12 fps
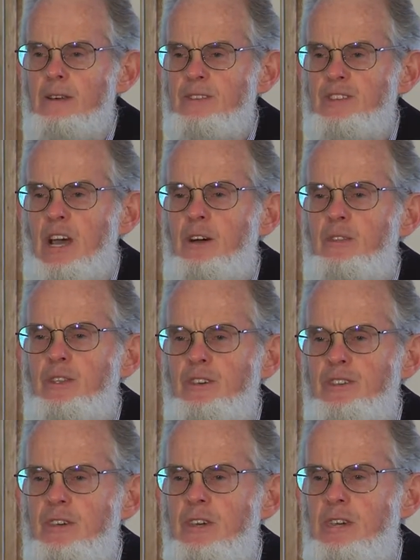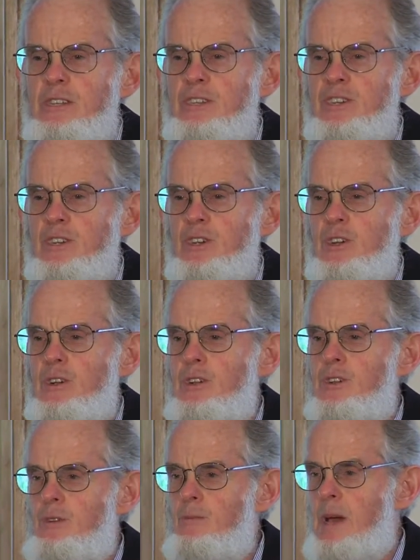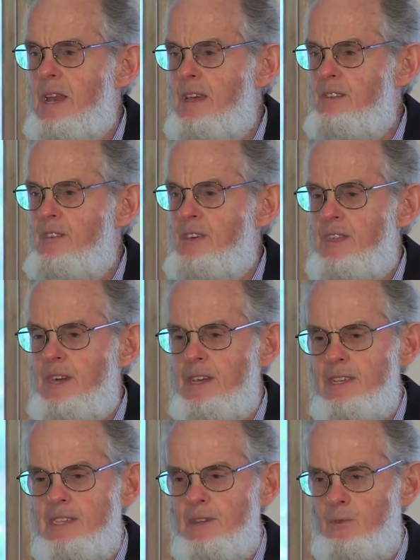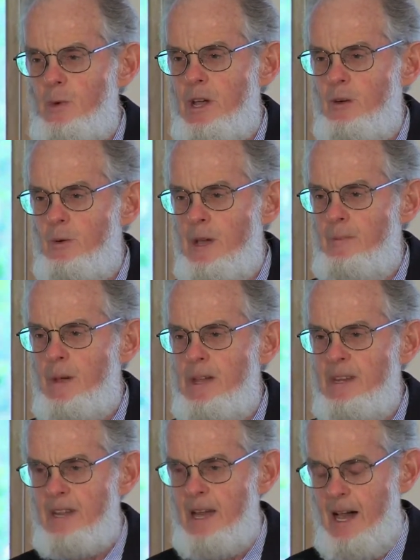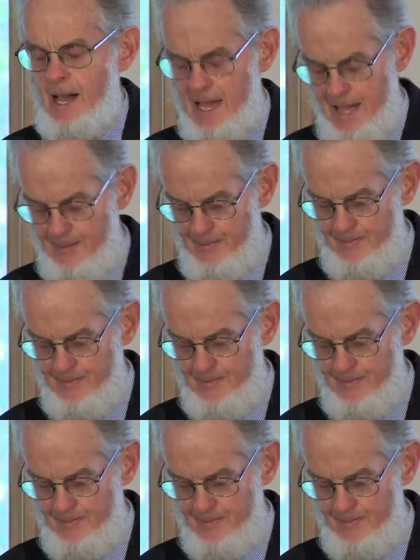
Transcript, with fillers: sowed the seeds to many of the things that we're reaping today.